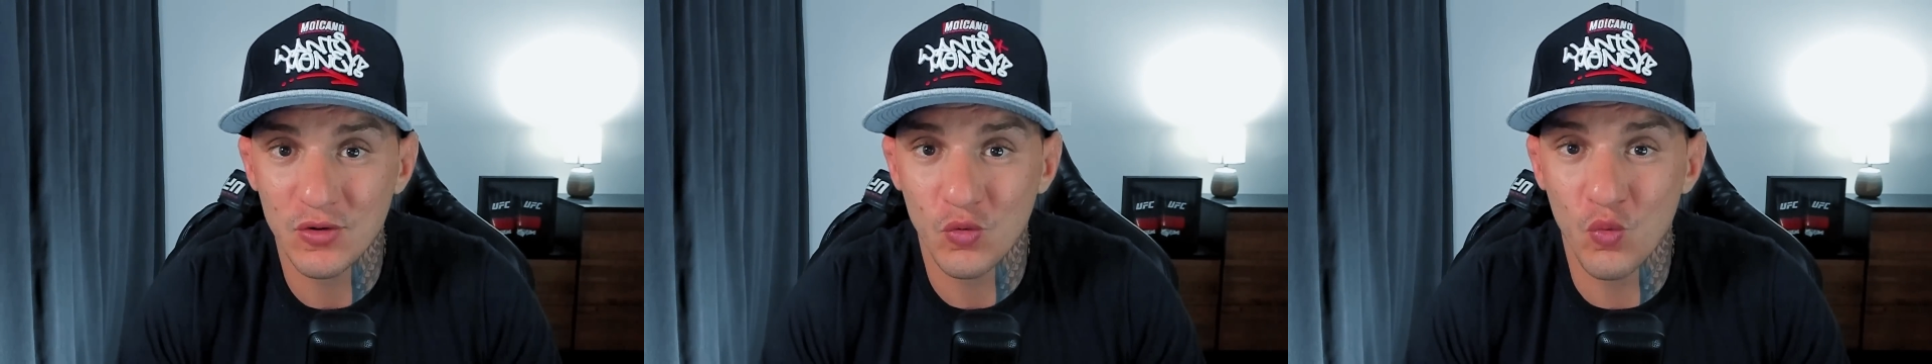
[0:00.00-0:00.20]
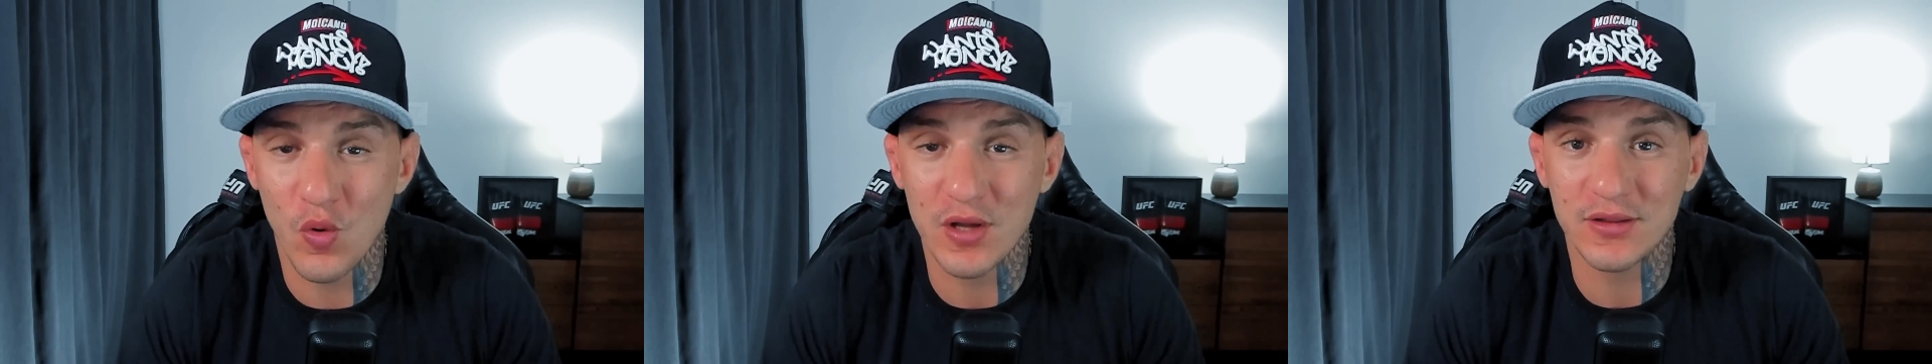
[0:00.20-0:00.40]

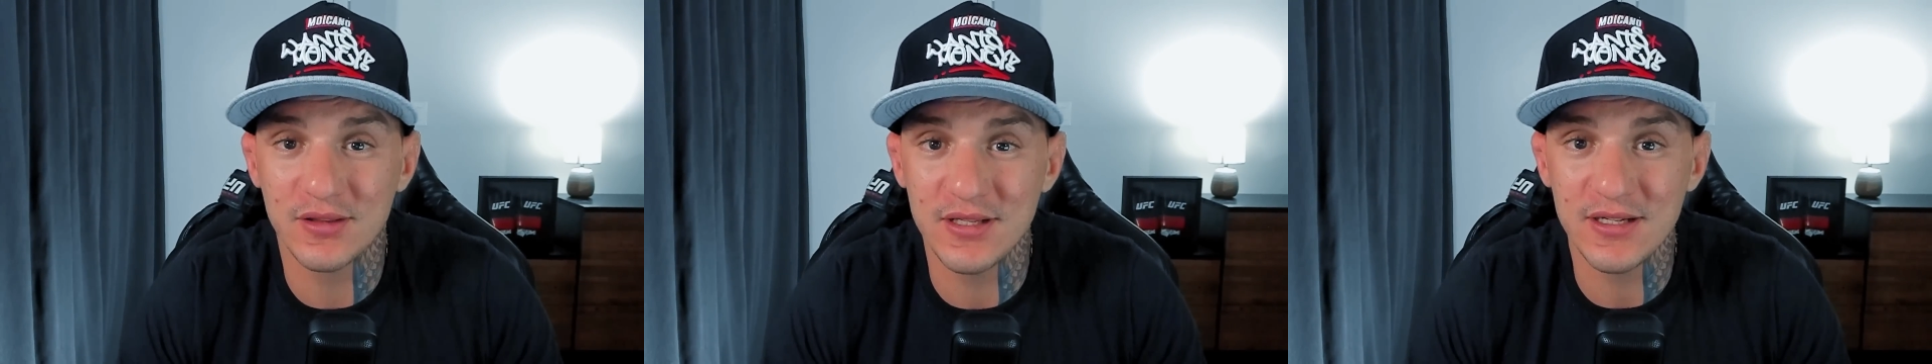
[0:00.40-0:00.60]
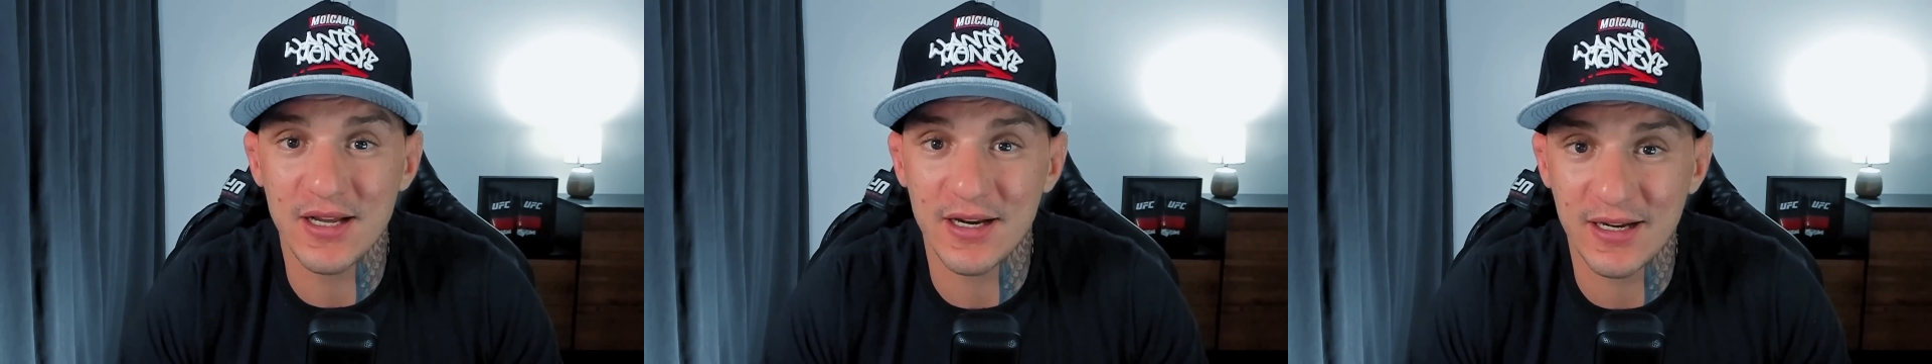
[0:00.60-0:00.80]
one
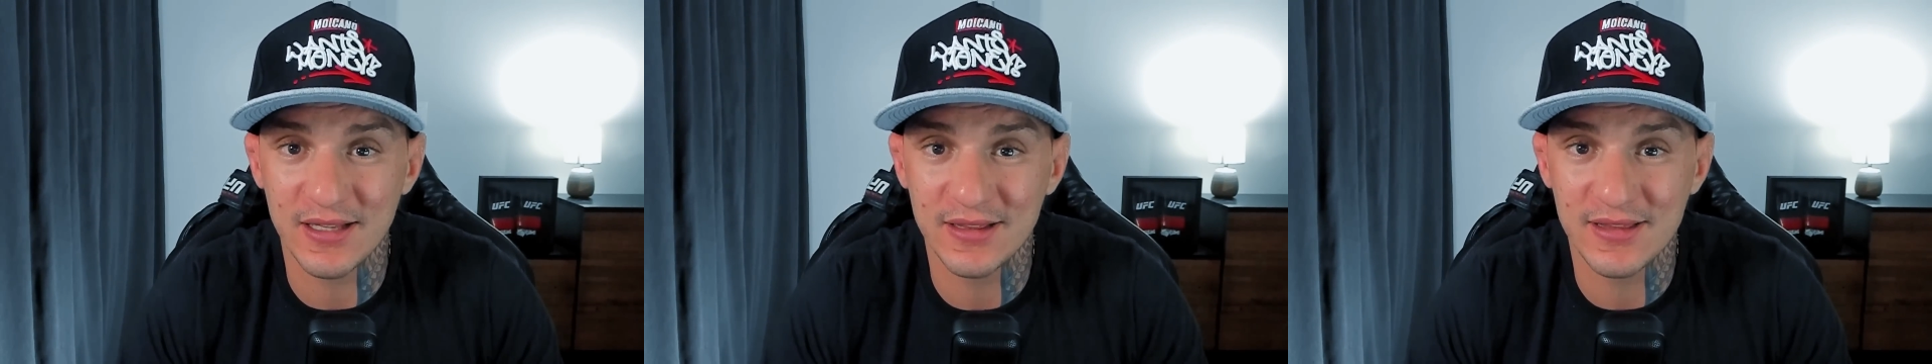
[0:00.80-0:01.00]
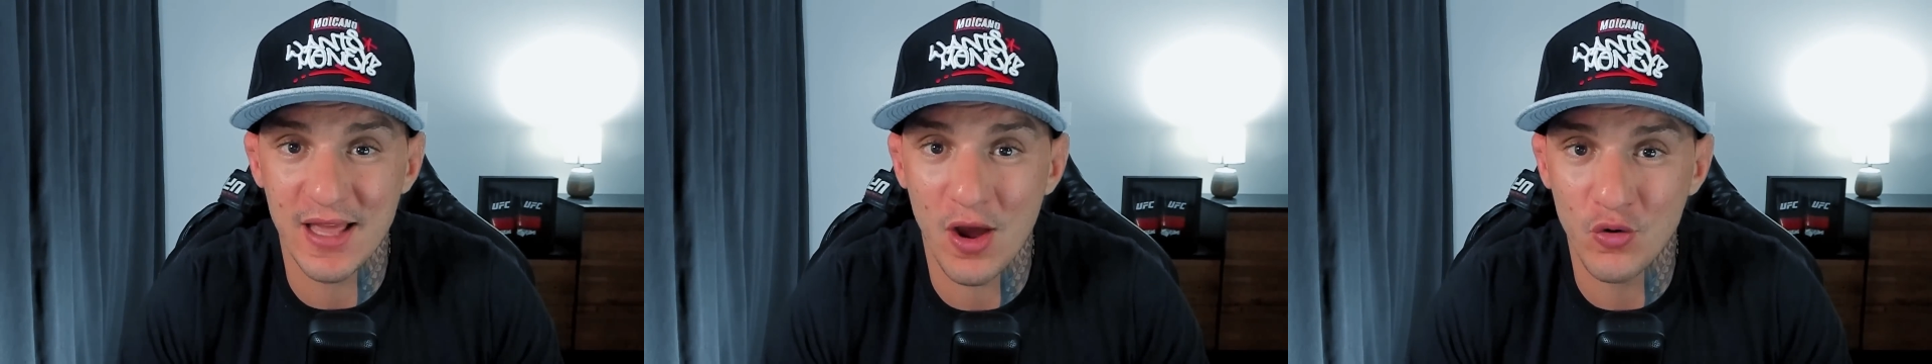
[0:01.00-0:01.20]
thing I
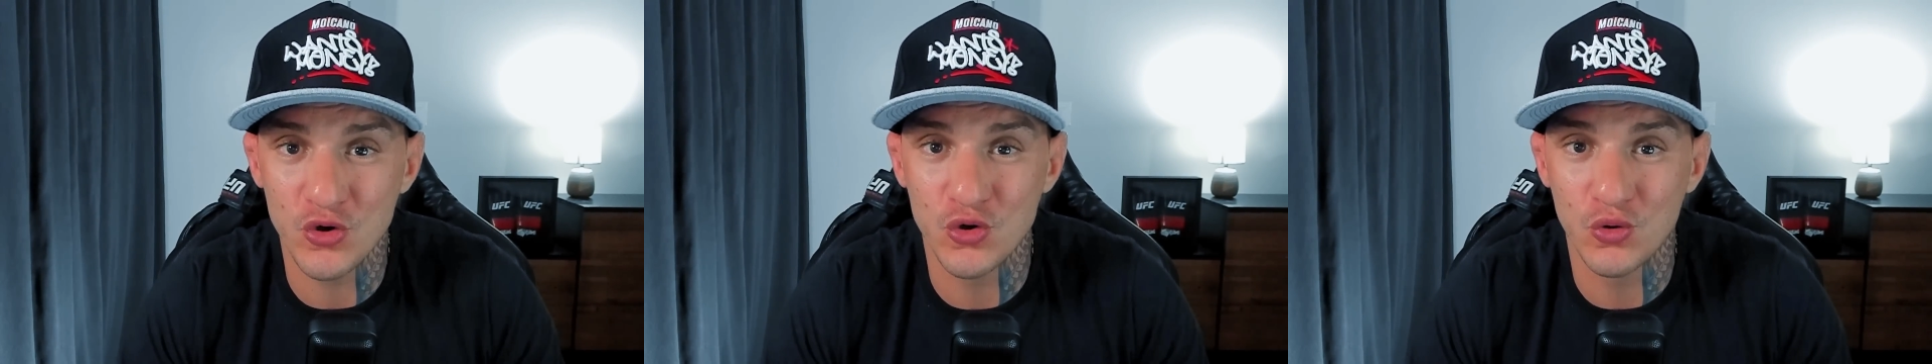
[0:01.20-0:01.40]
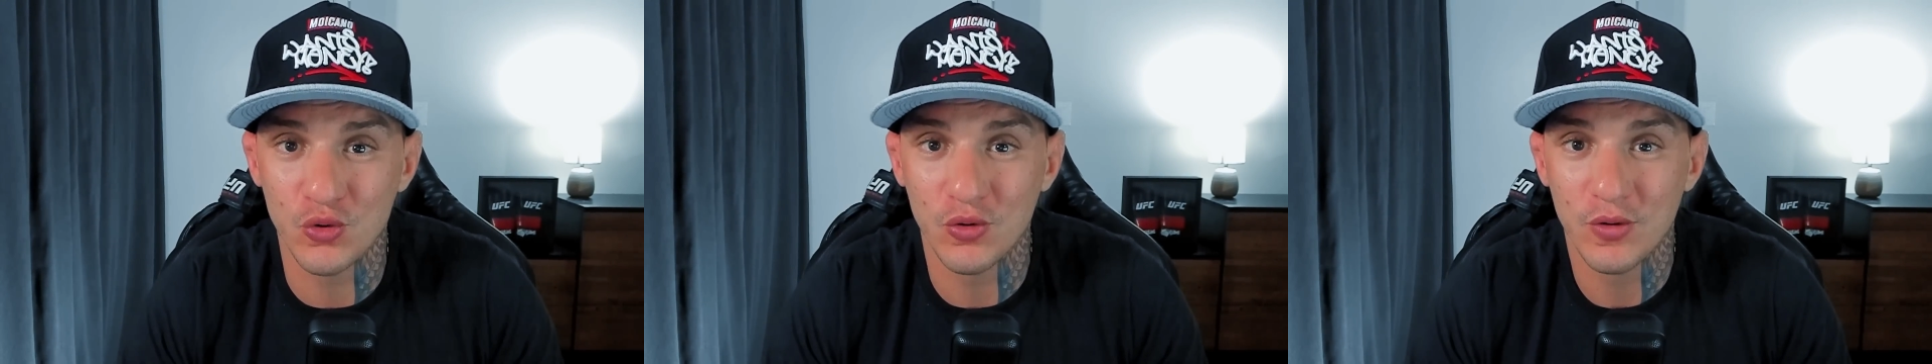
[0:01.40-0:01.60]
can tell
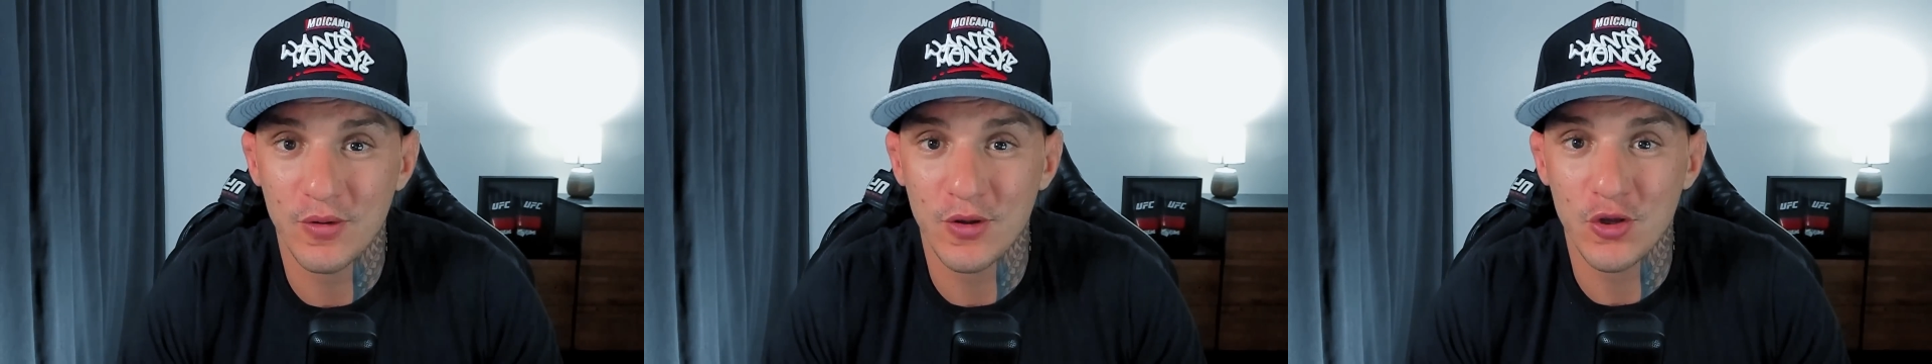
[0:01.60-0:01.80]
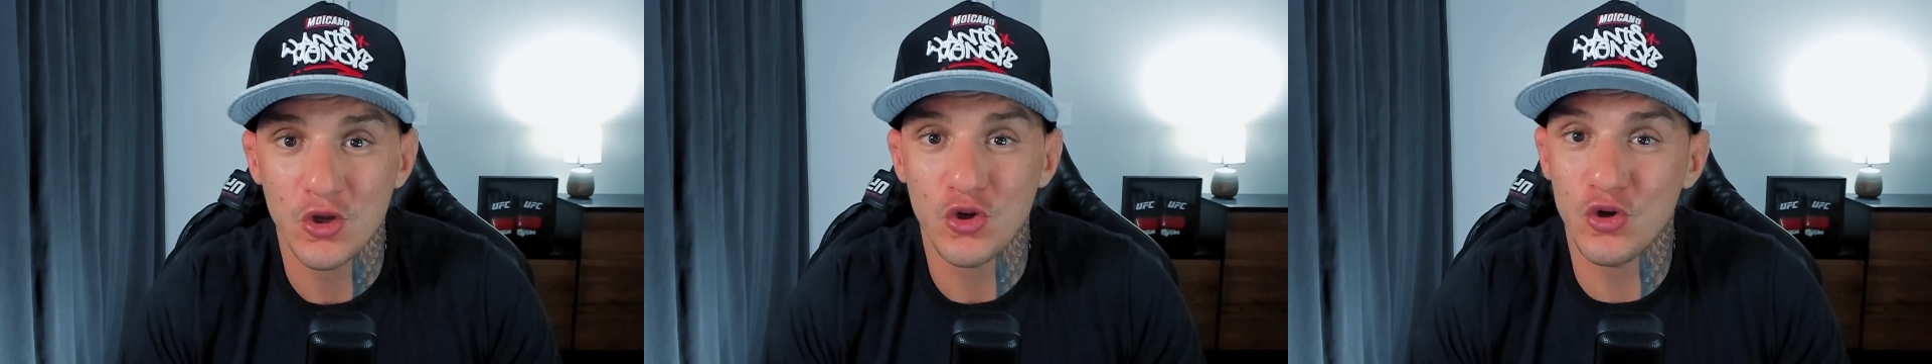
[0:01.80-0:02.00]
you,
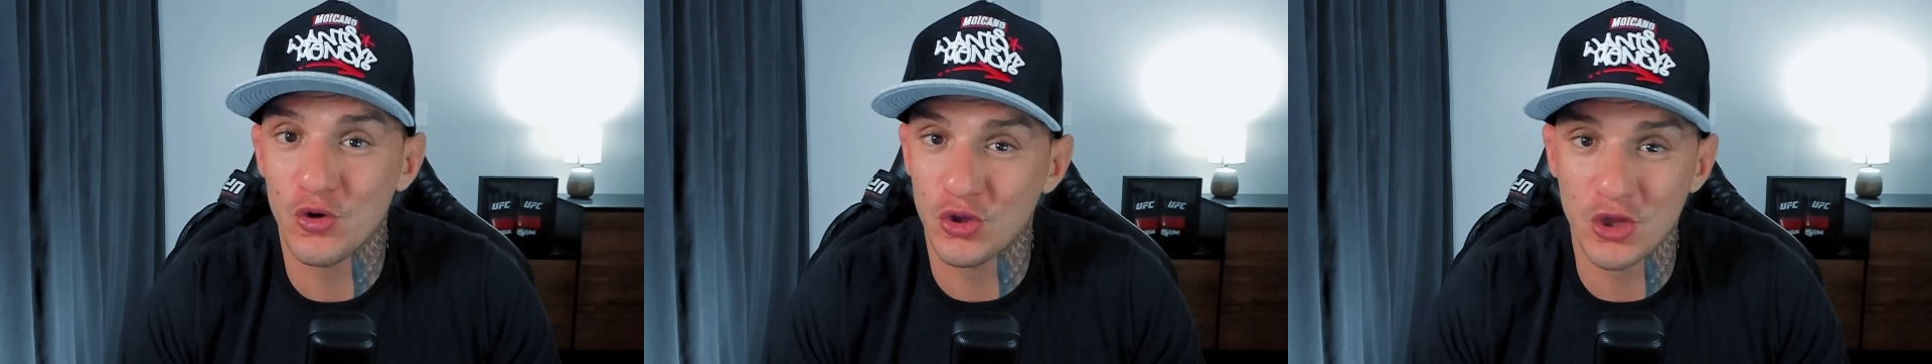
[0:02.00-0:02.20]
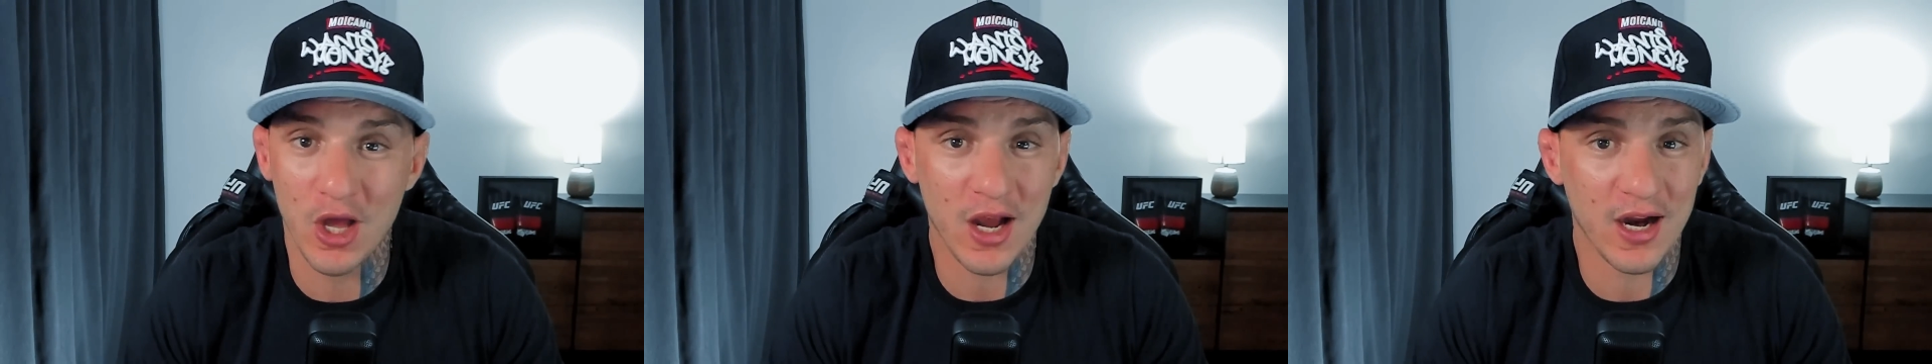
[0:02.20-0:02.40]
you're
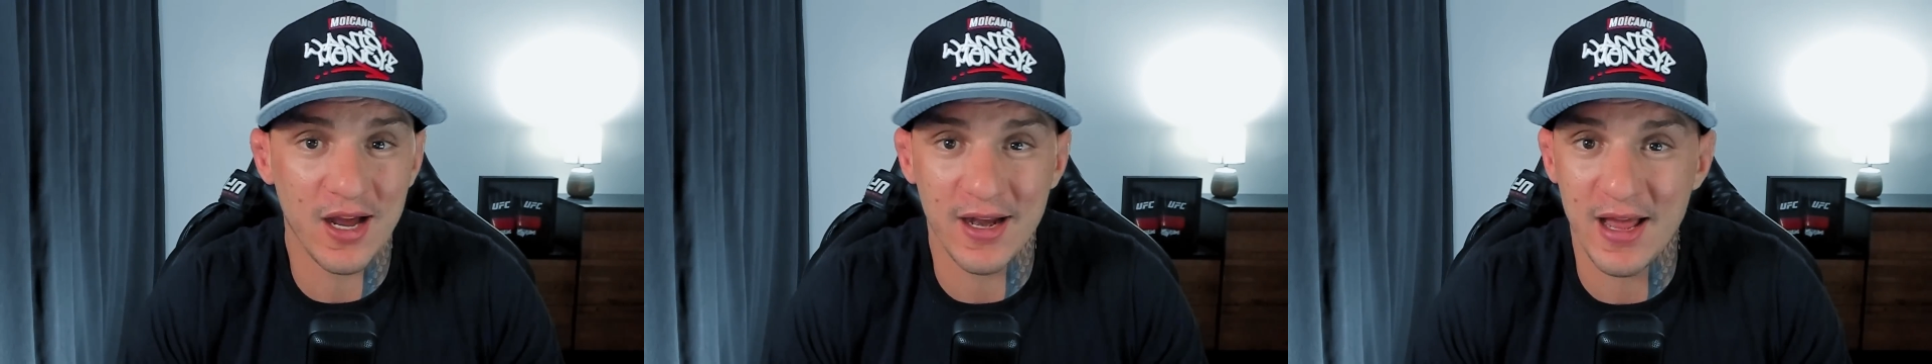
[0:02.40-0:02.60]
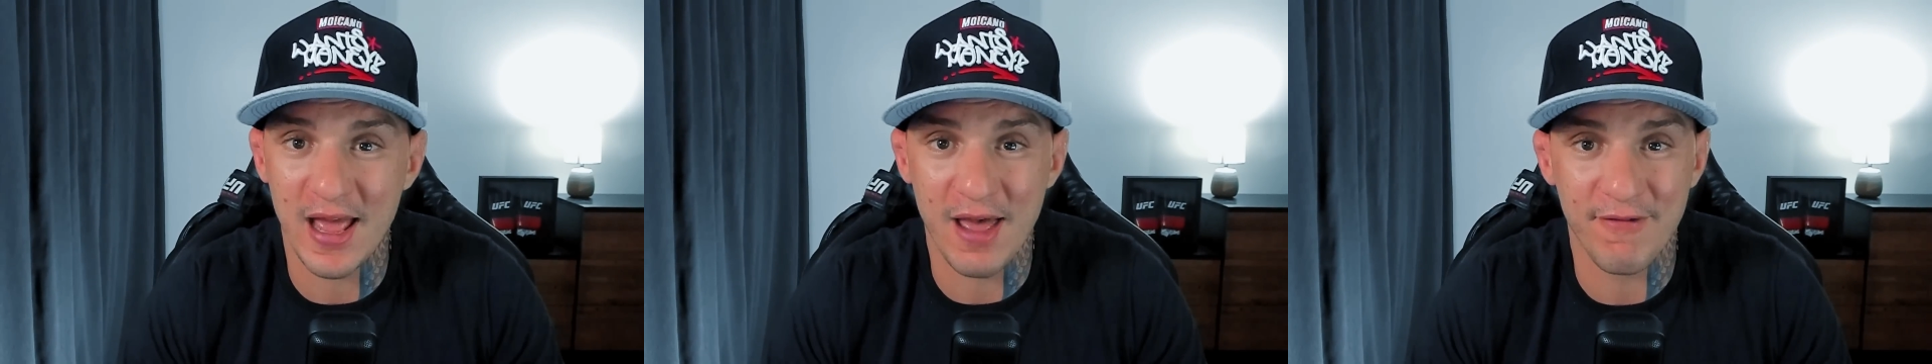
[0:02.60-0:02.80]
not
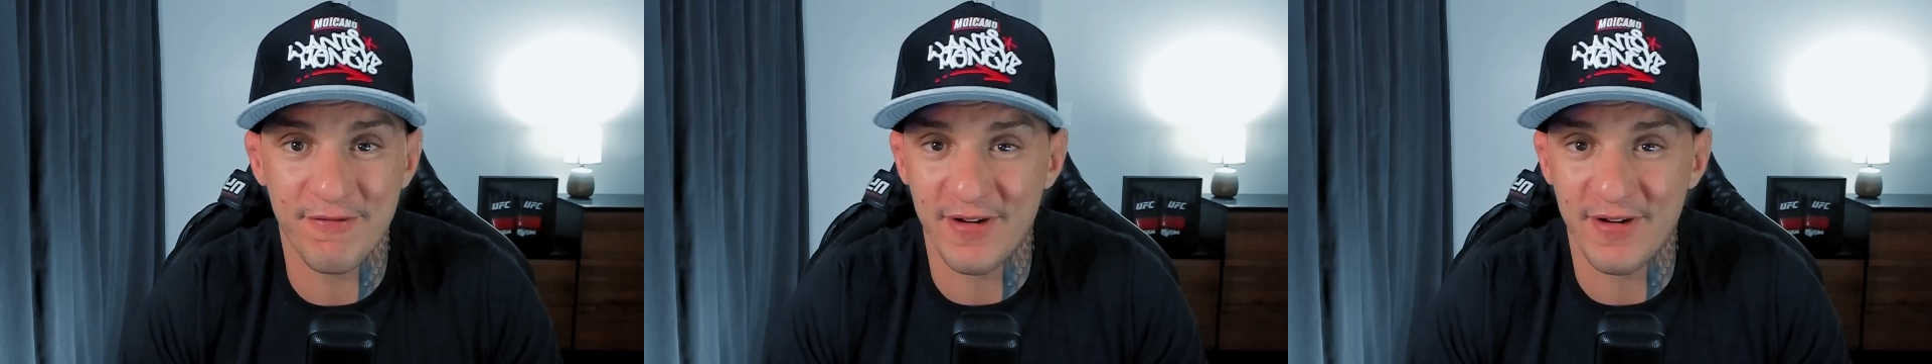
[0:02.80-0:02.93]
gonna have